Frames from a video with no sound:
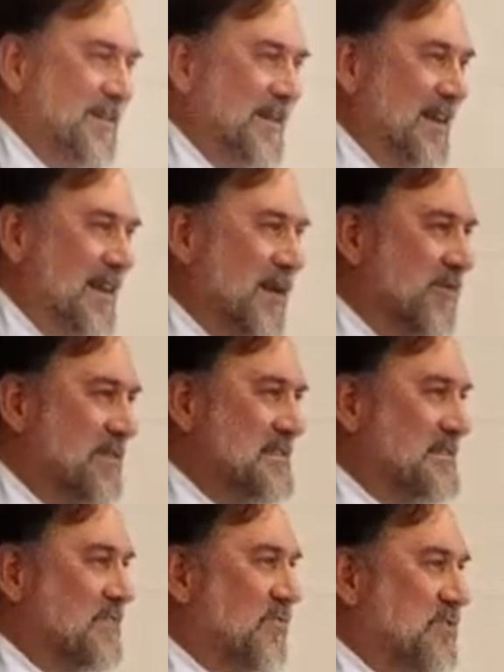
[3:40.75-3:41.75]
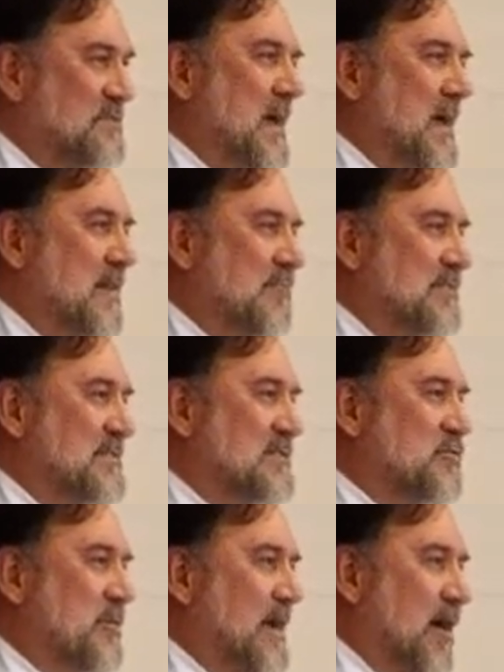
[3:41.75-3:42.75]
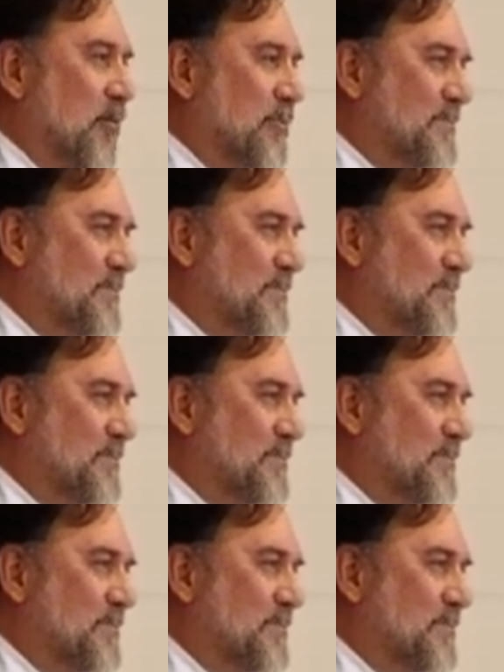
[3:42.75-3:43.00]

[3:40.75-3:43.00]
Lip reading: and Elvis's first band was a trio.